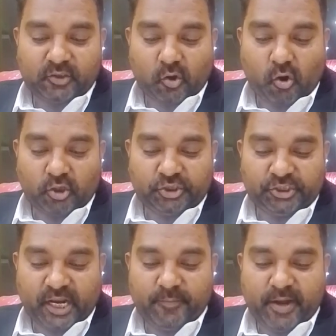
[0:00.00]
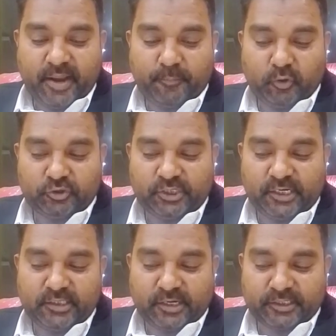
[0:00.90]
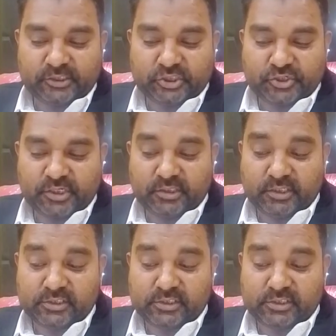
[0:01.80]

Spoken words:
The cost shall be deposited in the registry